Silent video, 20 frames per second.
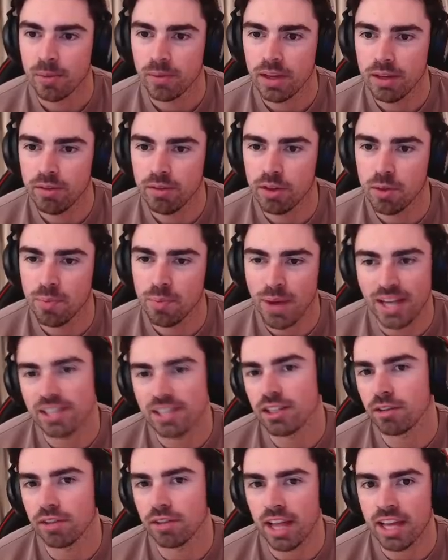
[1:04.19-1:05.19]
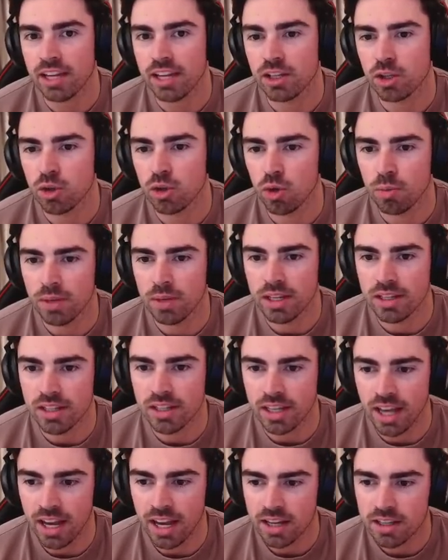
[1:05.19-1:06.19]
Even the best of laners do miss
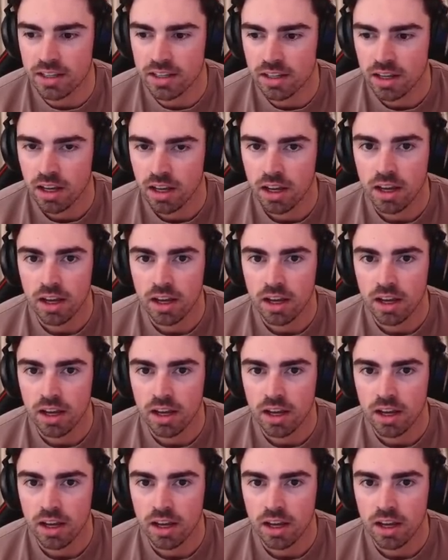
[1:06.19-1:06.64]
CS.